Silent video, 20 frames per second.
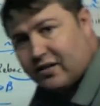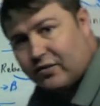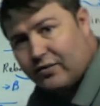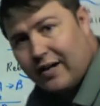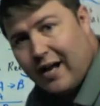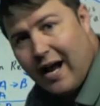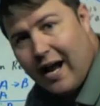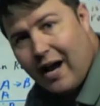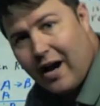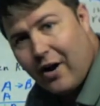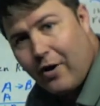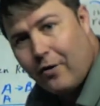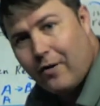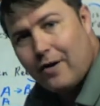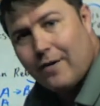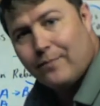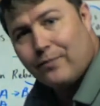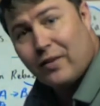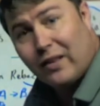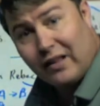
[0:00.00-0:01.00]
so now
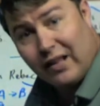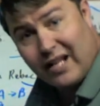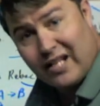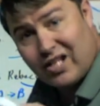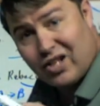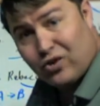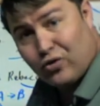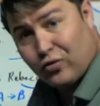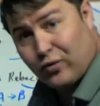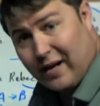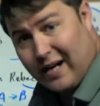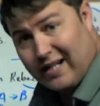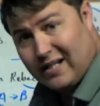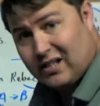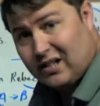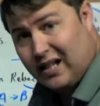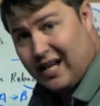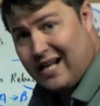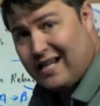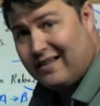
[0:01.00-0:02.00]
let's
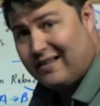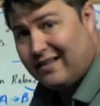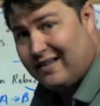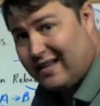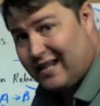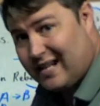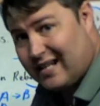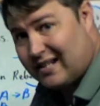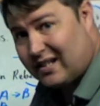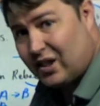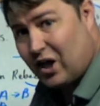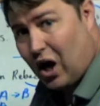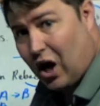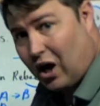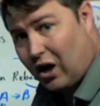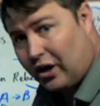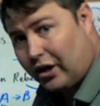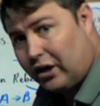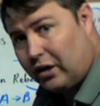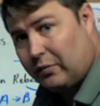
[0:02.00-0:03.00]
translate this
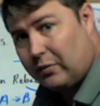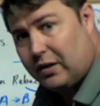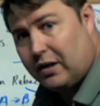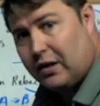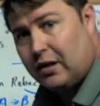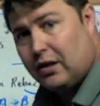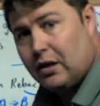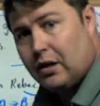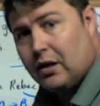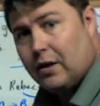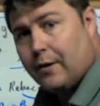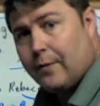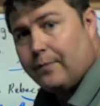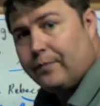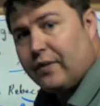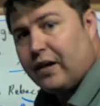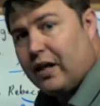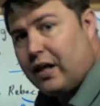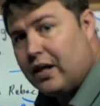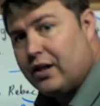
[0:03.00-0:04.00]
argument
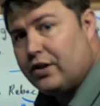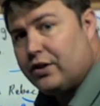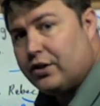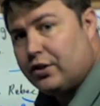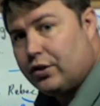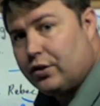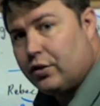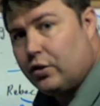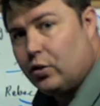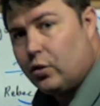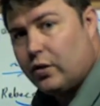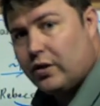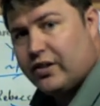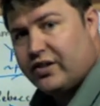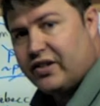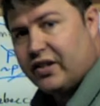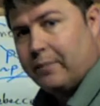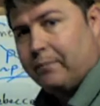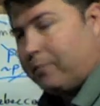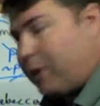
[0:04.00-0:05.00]
into
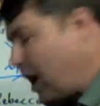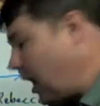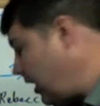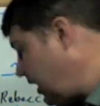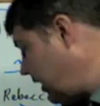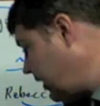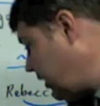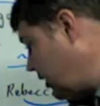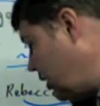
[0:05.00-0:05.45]
symbolic